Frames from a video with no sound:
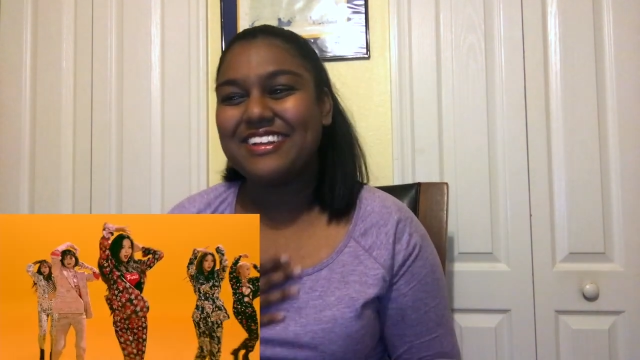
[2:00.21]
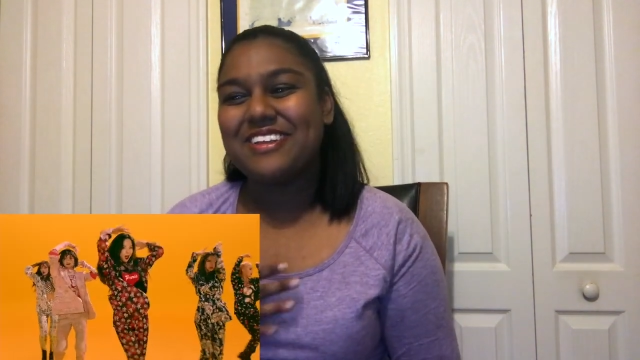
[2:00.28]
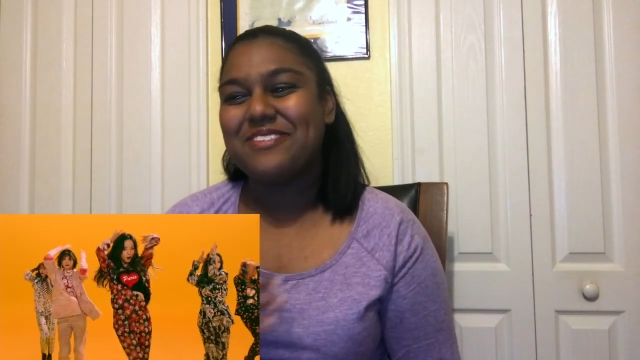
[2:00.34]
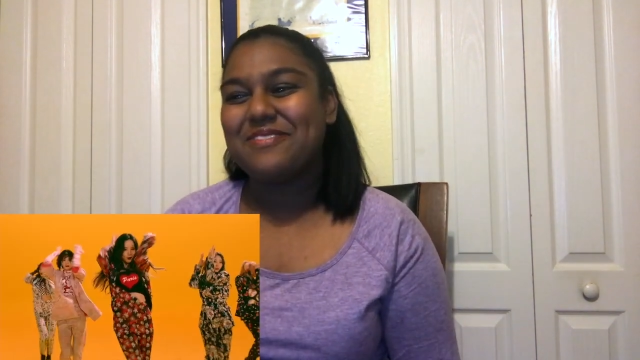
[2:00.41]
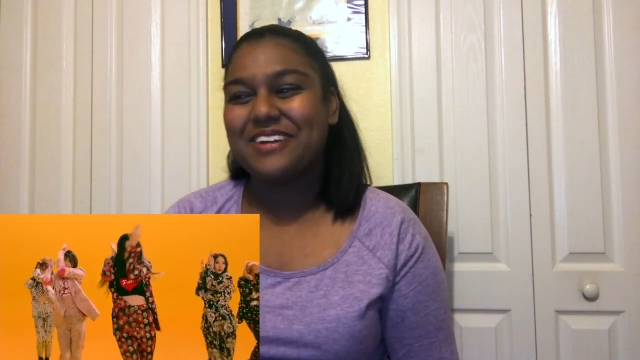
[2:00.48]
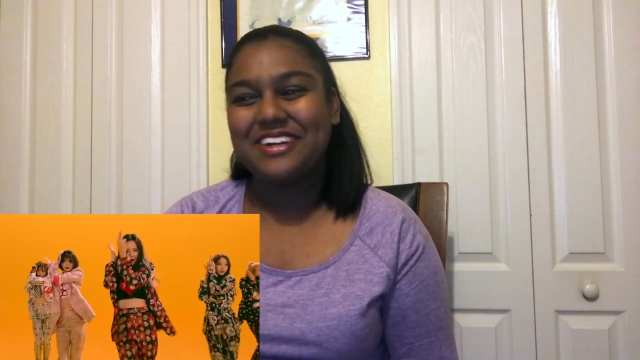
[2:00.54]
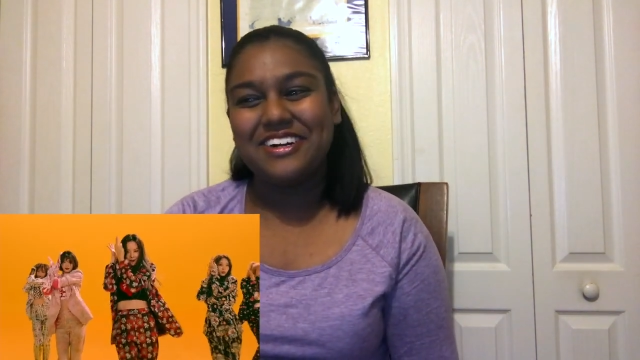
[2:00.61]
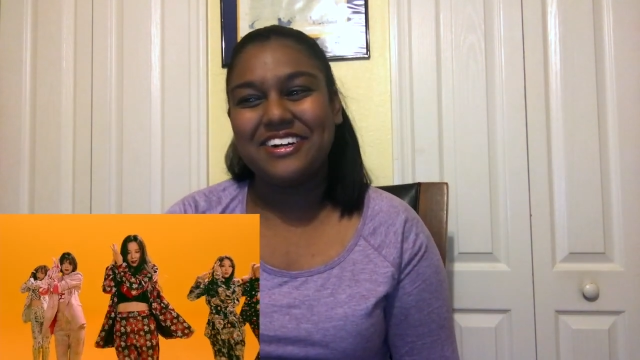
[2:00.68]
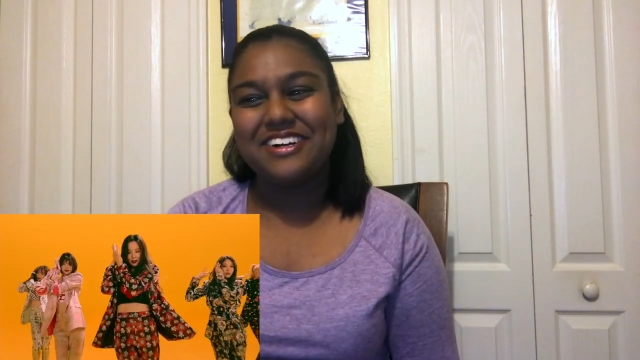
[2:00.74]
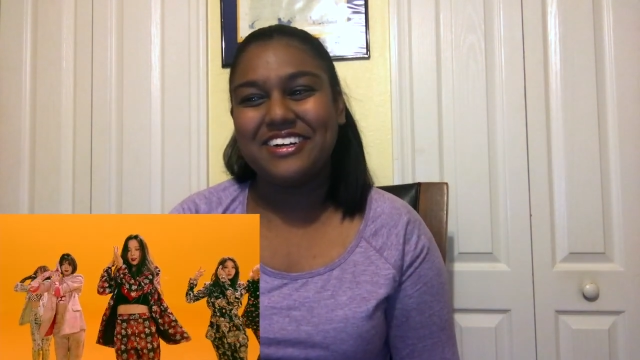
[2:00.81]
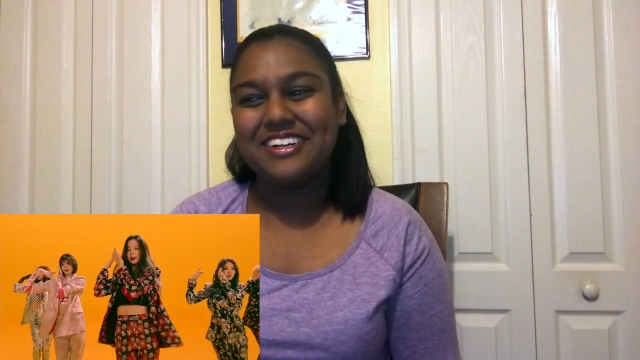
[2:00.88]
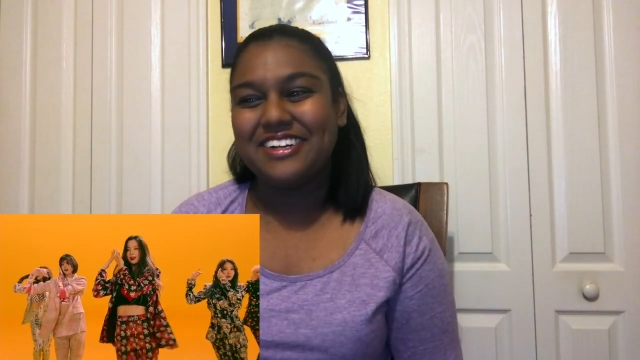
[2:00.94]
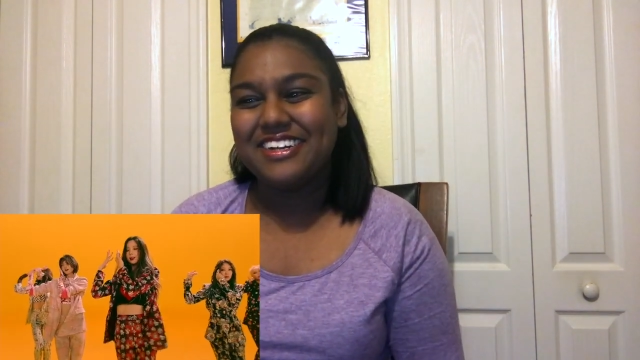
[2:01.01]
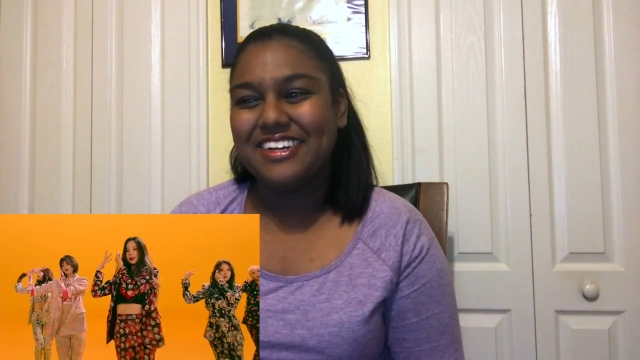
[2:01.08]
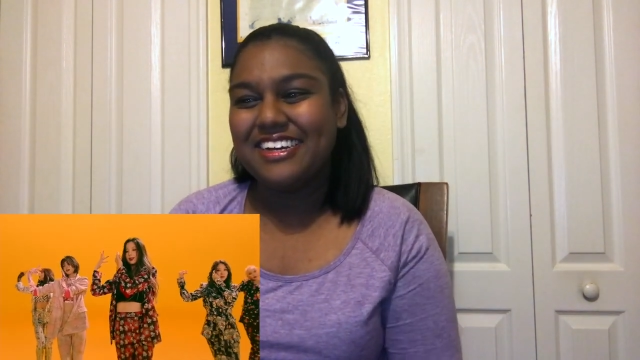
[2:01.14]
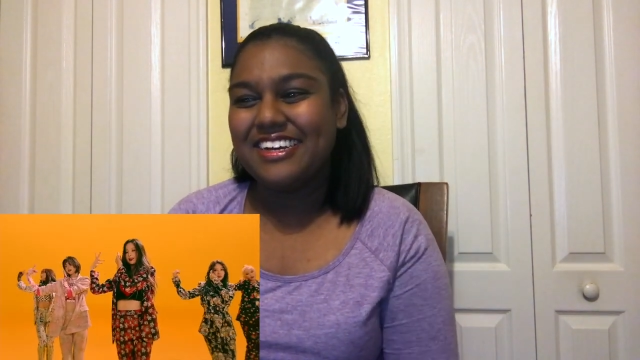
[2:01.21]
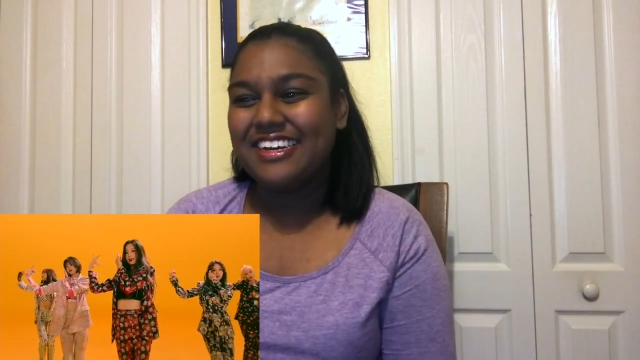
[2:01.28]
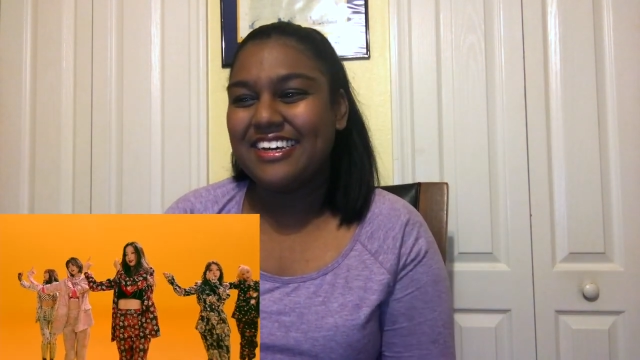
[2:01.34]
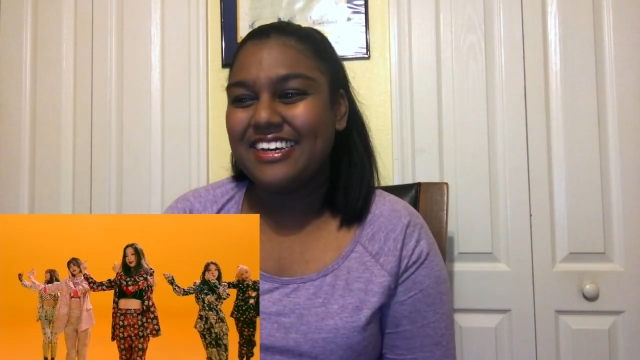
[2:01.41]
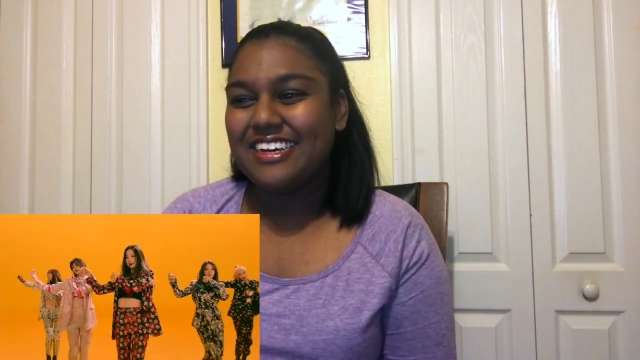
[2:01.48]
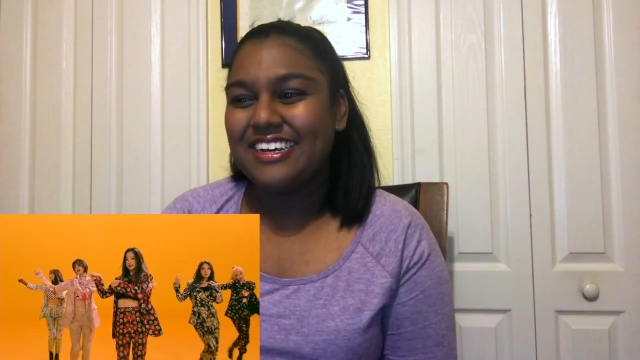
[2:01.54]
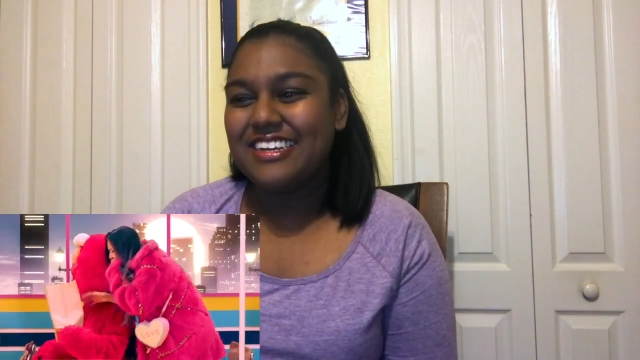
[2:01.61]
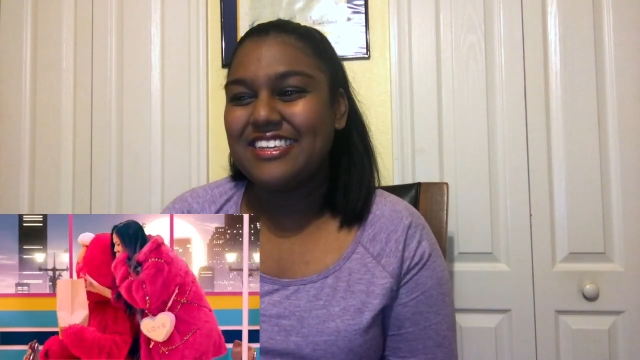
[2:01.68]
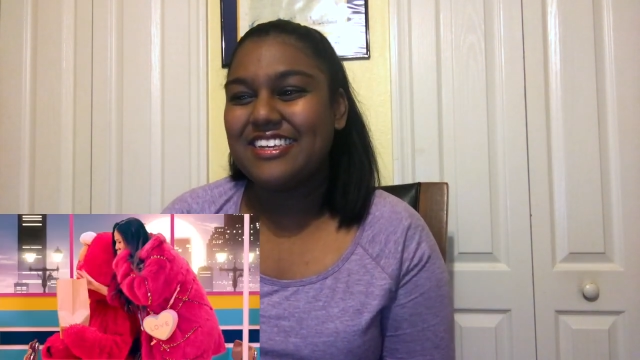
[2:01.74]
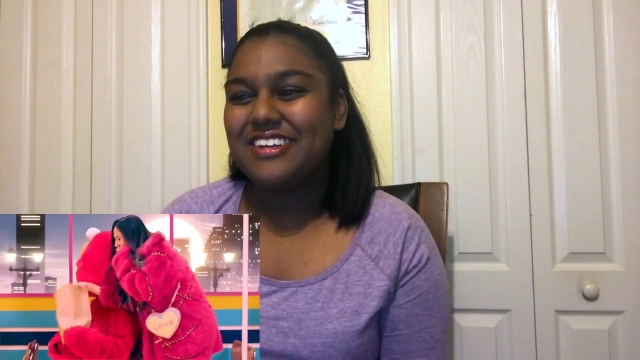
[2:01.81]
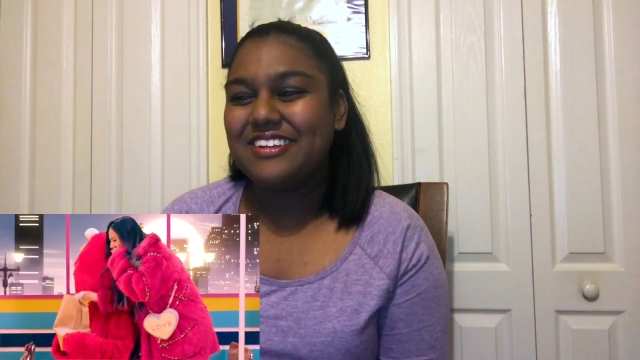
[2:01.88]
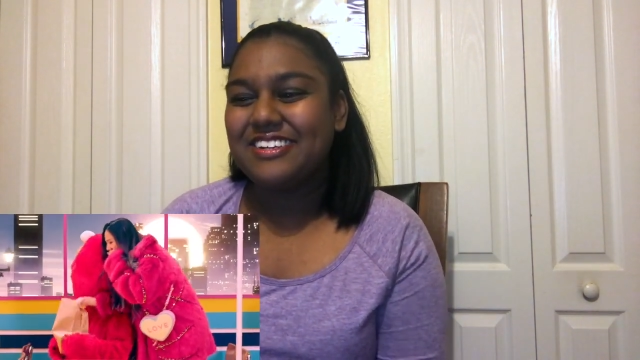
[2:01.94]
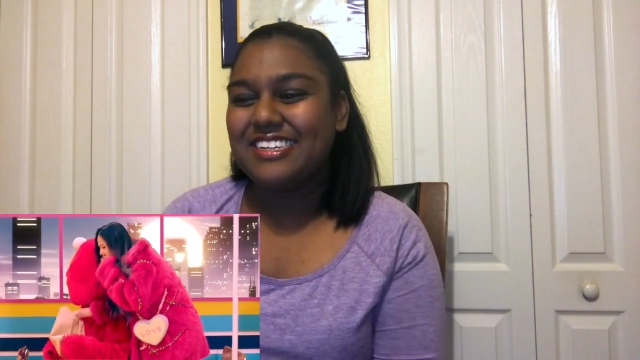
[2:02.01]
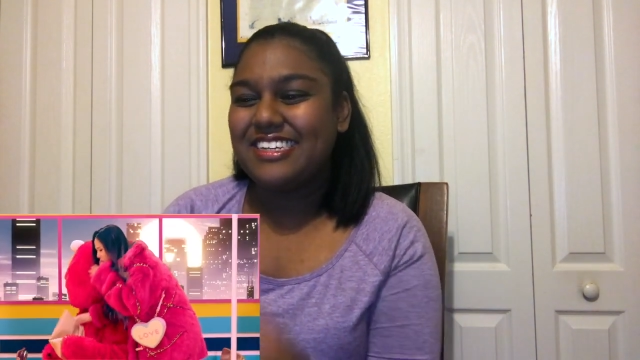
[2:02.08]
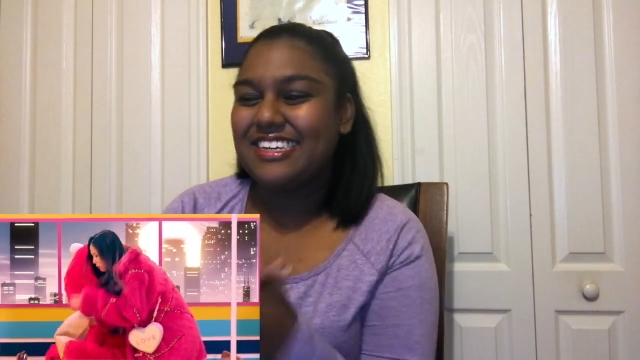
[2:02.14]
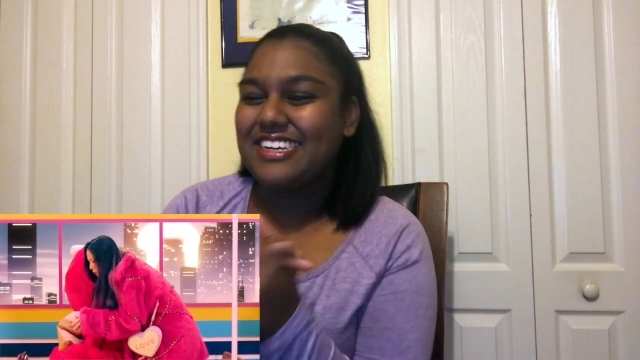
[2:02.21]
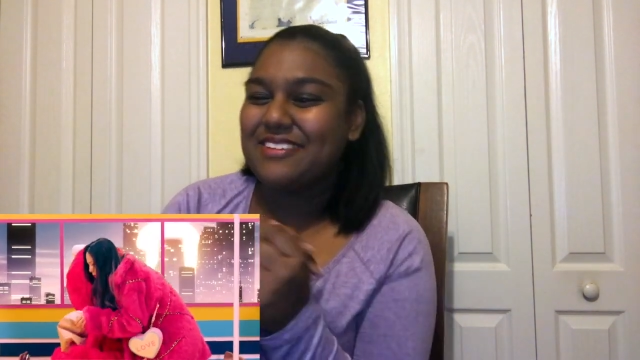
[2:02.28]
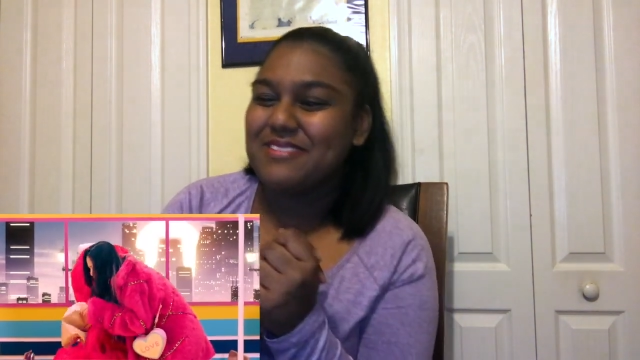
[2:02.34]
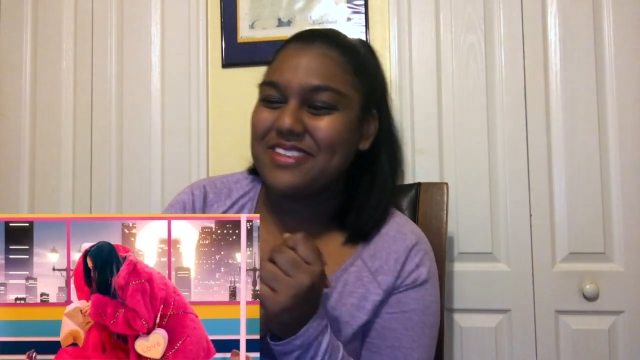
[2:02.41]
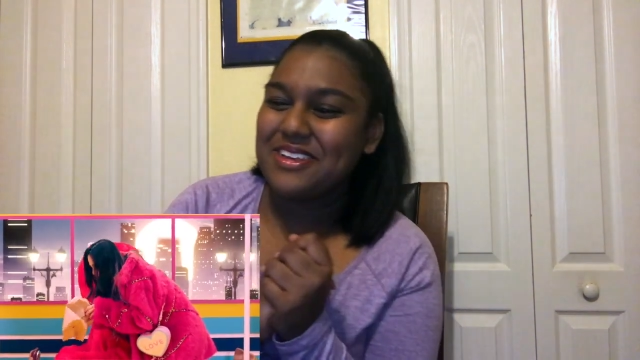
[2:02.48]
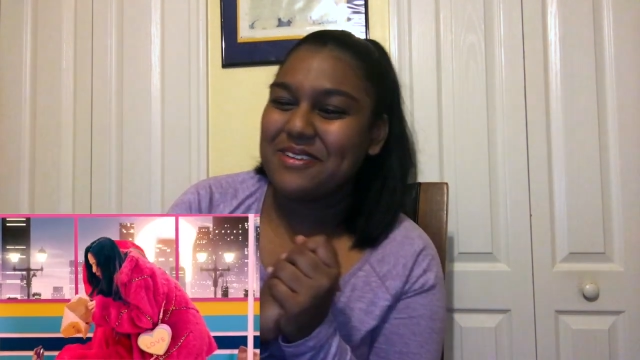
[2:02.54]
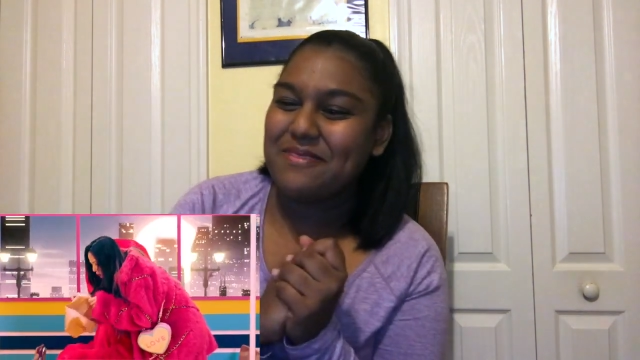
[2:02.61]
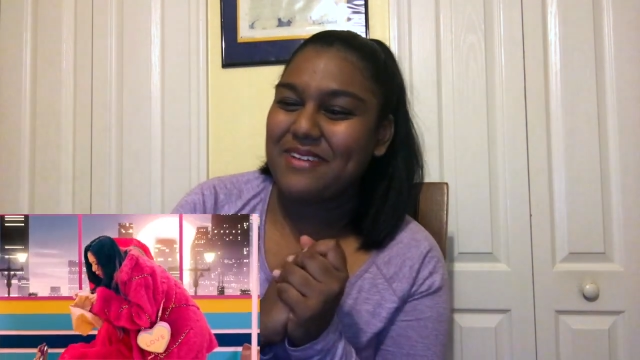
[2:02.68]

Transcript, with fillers: It's my girl. Solji, I'm so